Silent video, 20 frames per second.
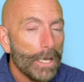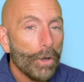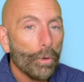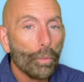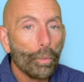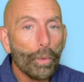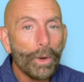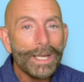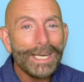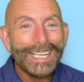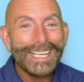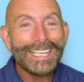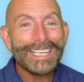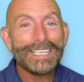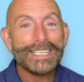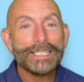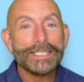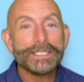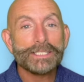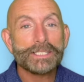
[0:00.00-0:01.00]
What
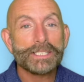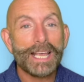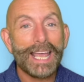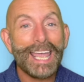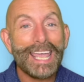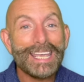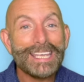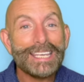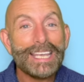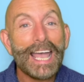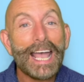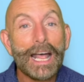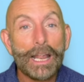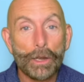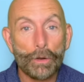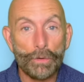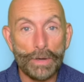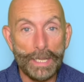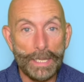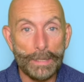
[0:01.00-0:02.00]
is a
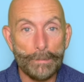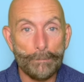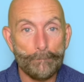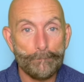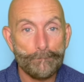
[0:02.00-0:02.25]
calorie?